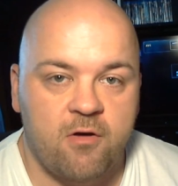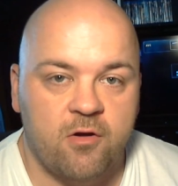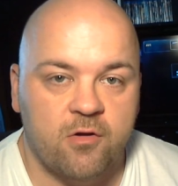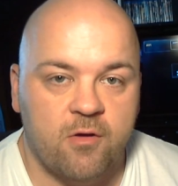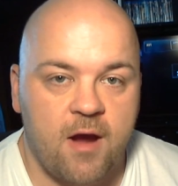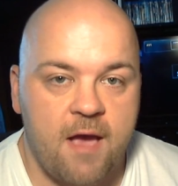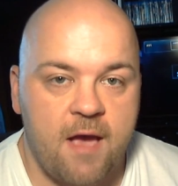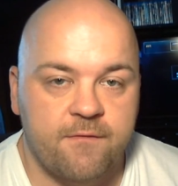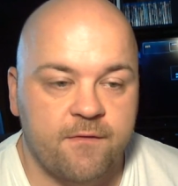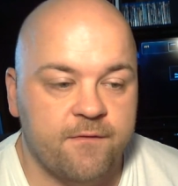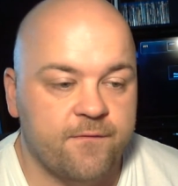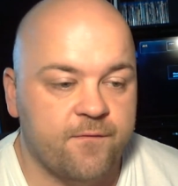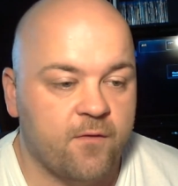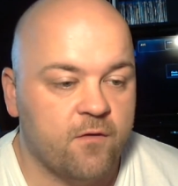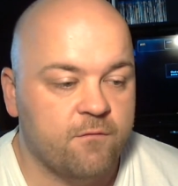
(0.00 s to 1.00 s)
autographs
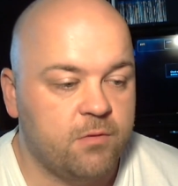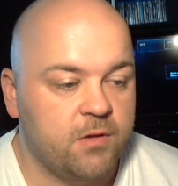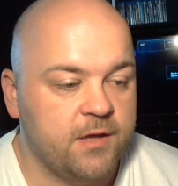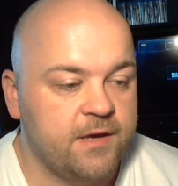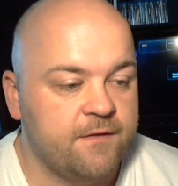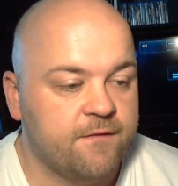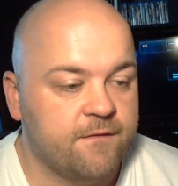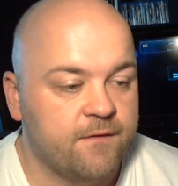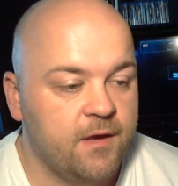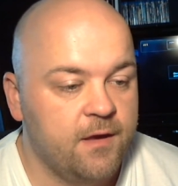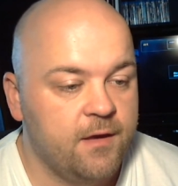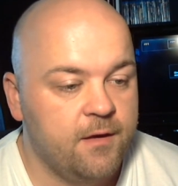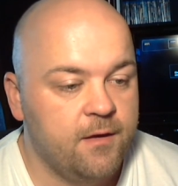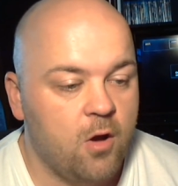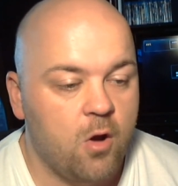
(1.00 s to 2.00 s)
is first place,
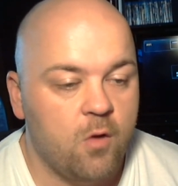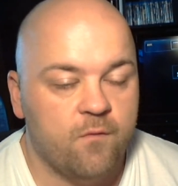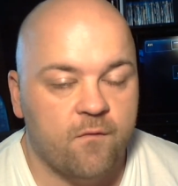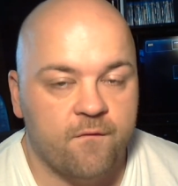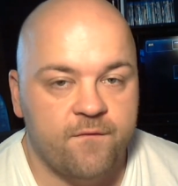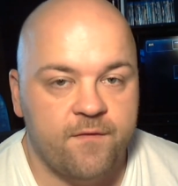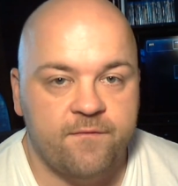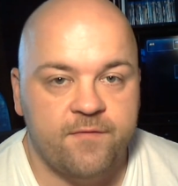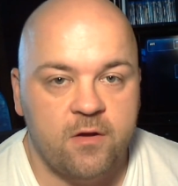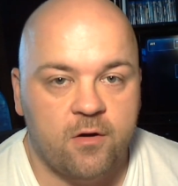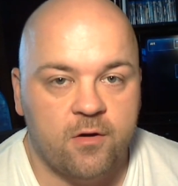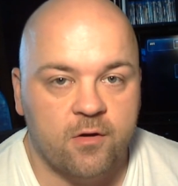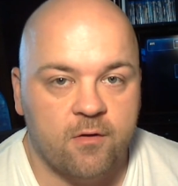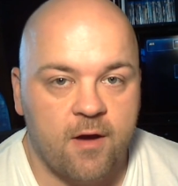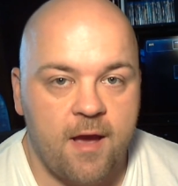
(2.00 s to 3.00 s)
over 50
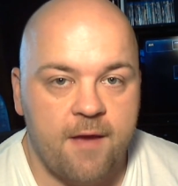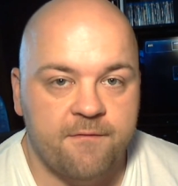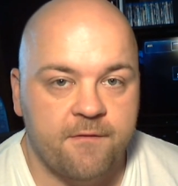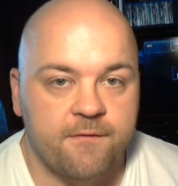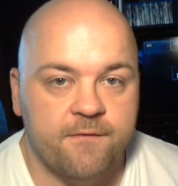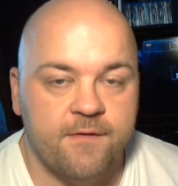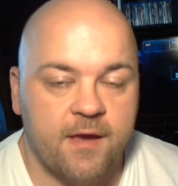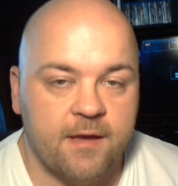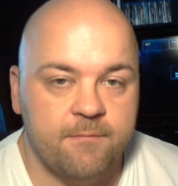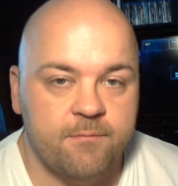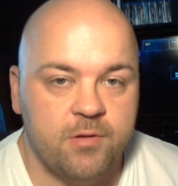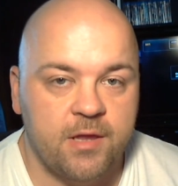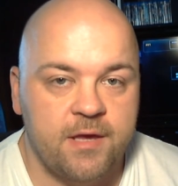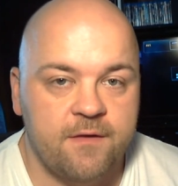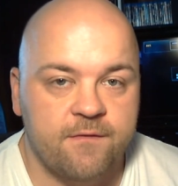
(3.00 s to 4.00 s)
autographs is second
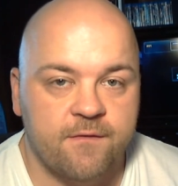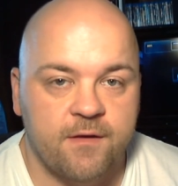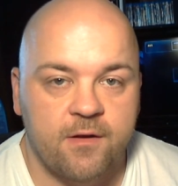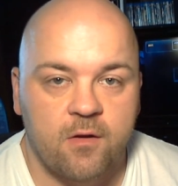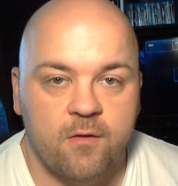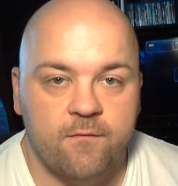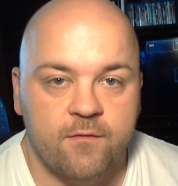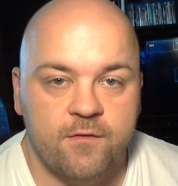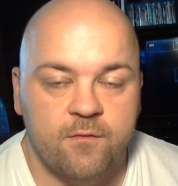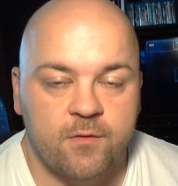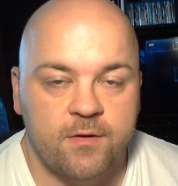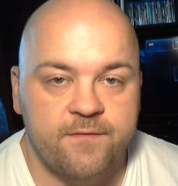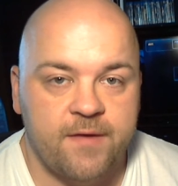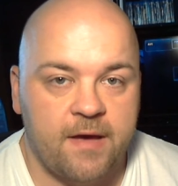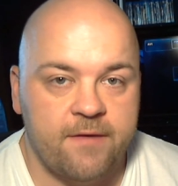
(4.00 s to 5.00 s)
place, and over
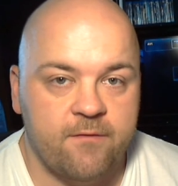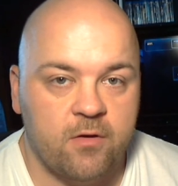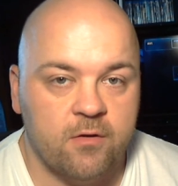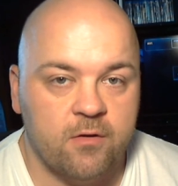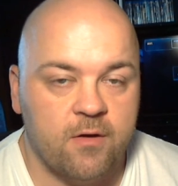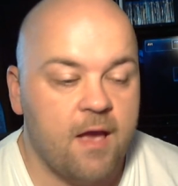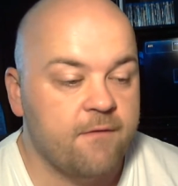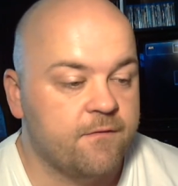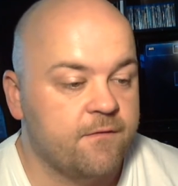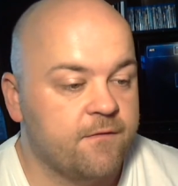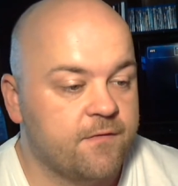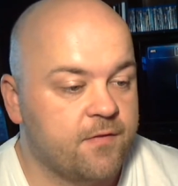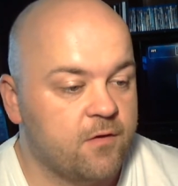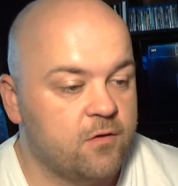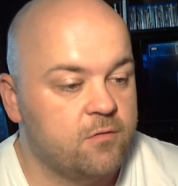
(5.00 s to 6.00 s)
25 autographs
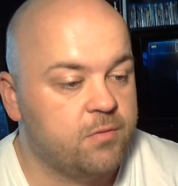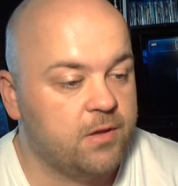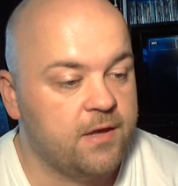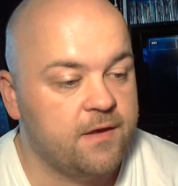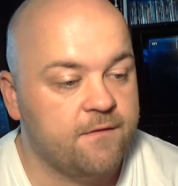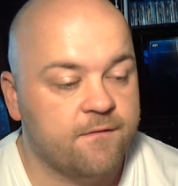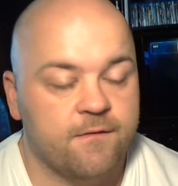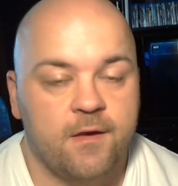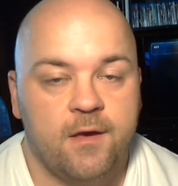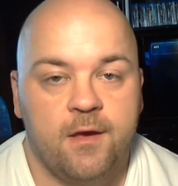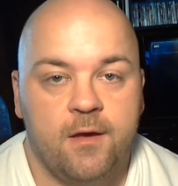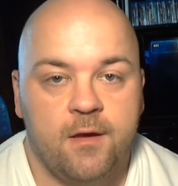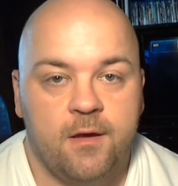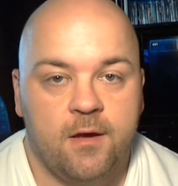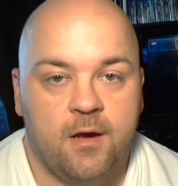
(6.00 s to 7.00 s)
is third place.
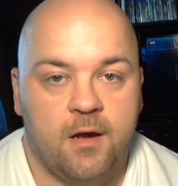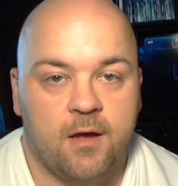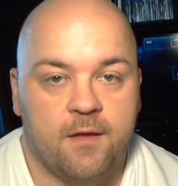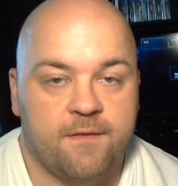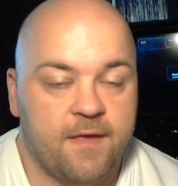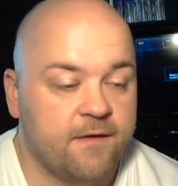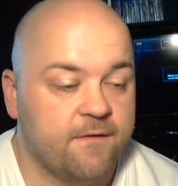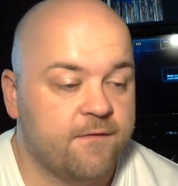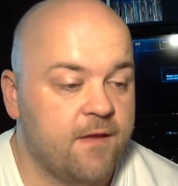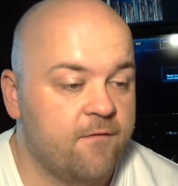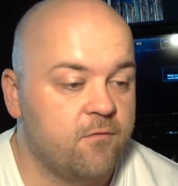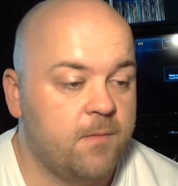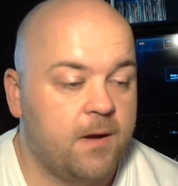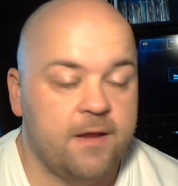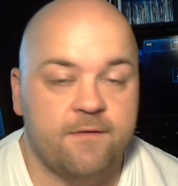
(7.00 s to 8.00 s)
Uh, thanks to
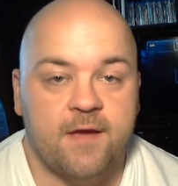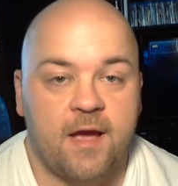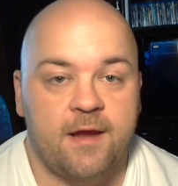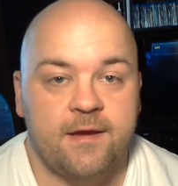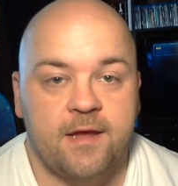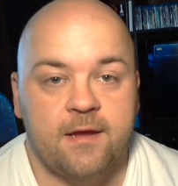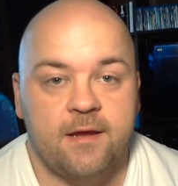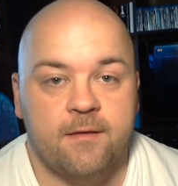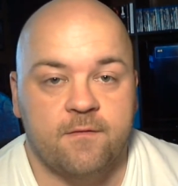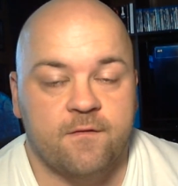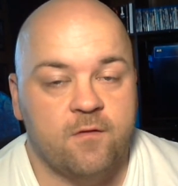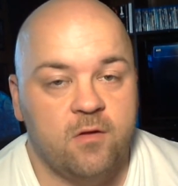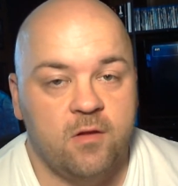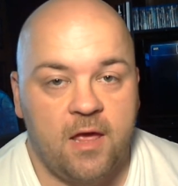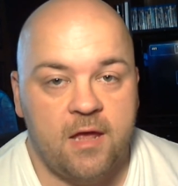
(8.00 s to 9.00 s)
everybody that's gotten in. There's
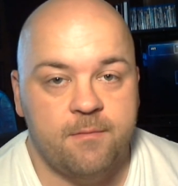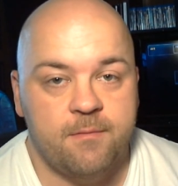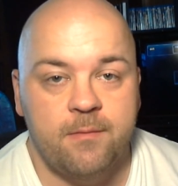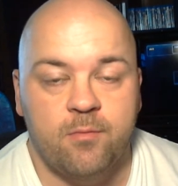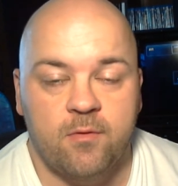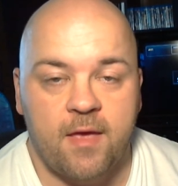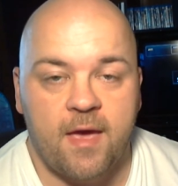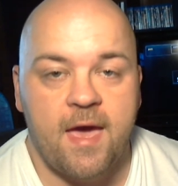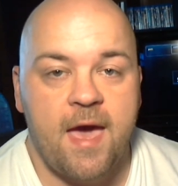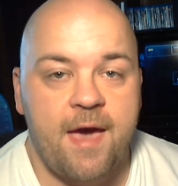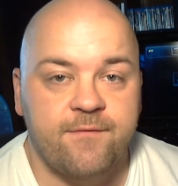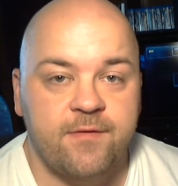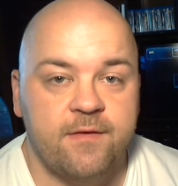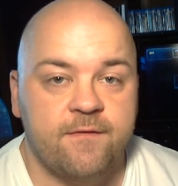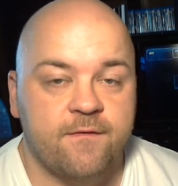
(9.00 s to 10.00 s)
still a lot of people that
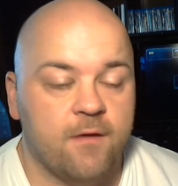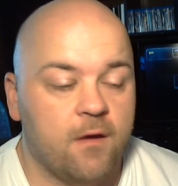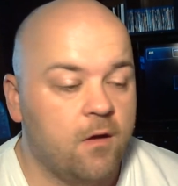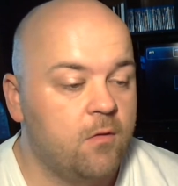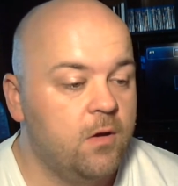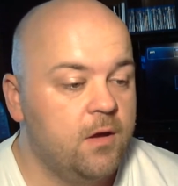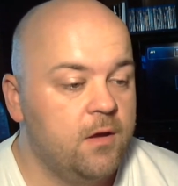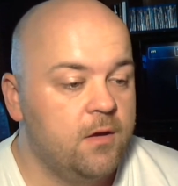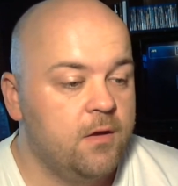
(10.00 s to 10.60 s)
haven't, so